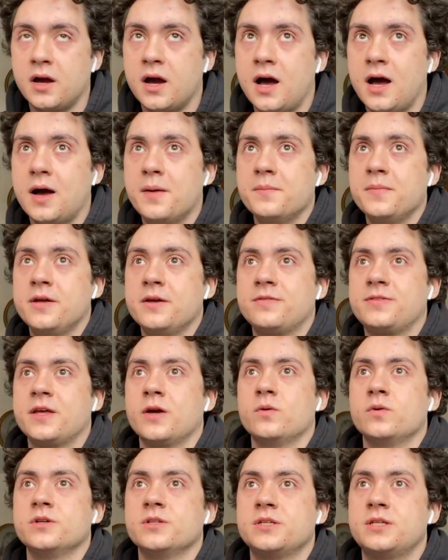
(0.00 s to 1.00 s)
If there
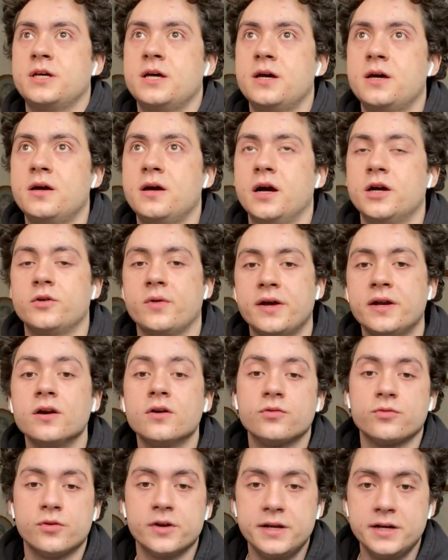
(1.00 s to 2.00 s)
was a greater
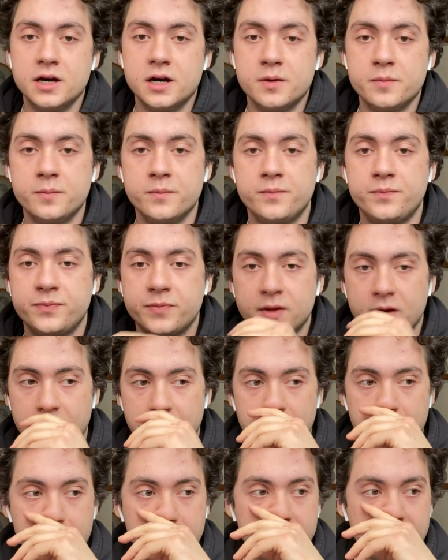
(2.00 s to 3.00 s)
freedom
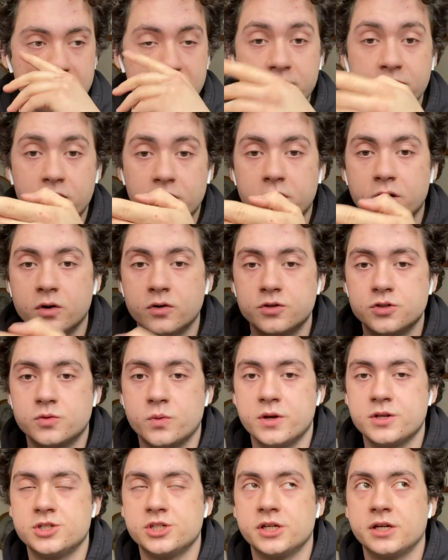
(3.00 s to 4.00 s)
in their code
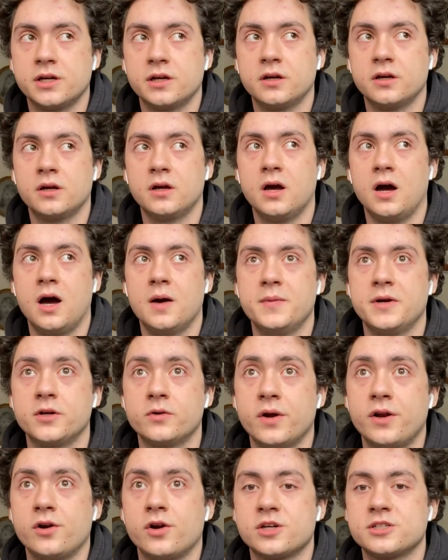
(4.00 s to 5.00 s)
switching and a
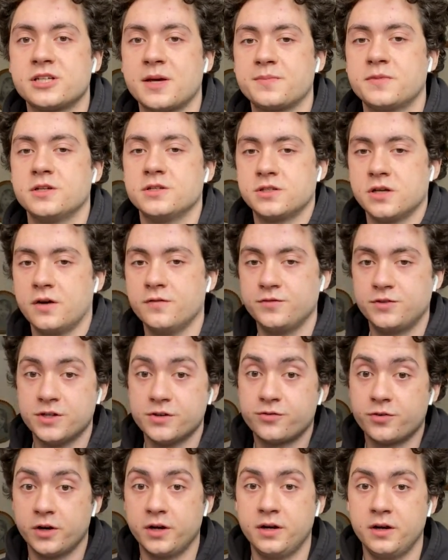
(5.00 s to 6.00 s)
greater acceptance of
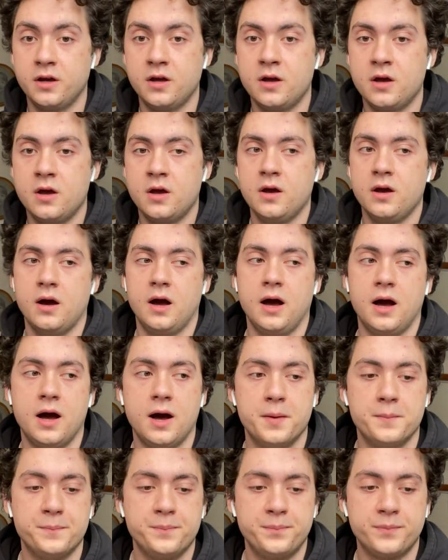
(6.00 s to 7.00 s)
different
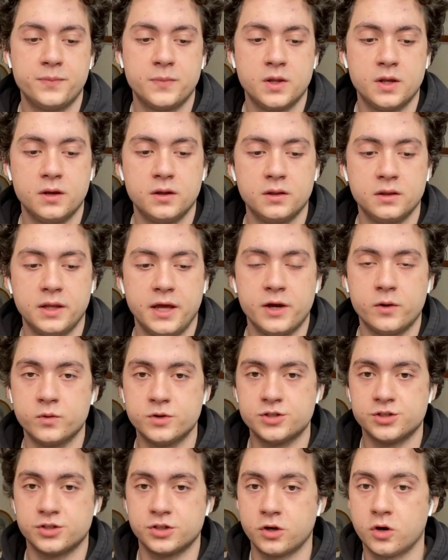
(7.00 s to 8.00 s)

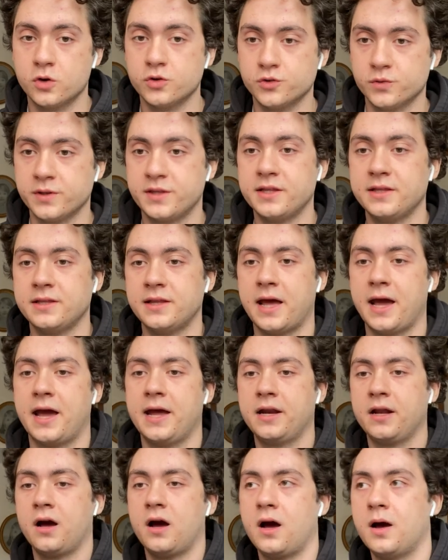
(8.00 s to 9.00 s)
languages and codes within
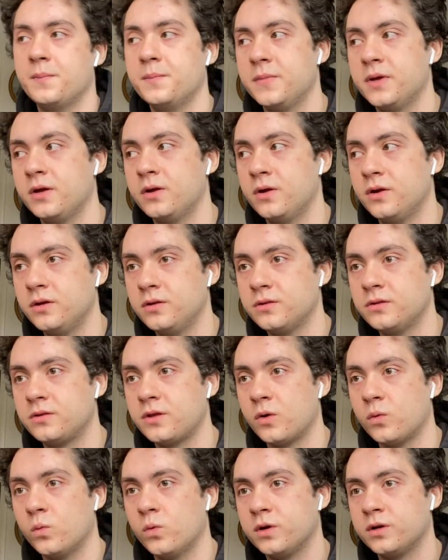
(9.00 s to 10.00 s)
that,
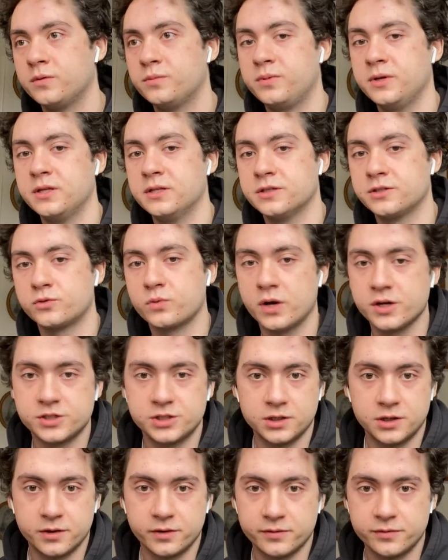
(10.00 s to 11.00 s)
there wouldn't be this
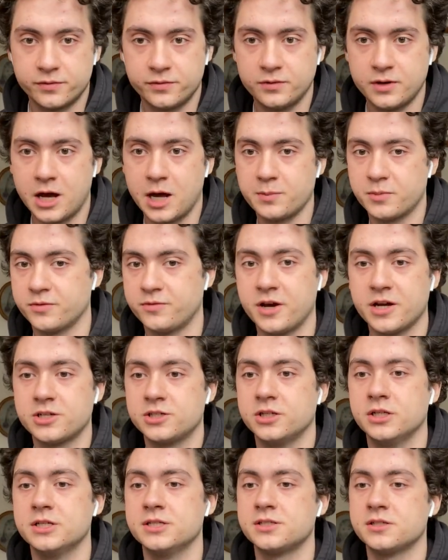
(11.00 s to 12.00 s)
question of
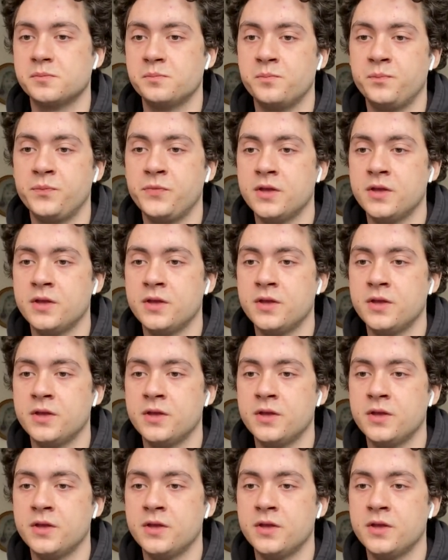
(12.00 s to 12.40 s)
non-professionalism.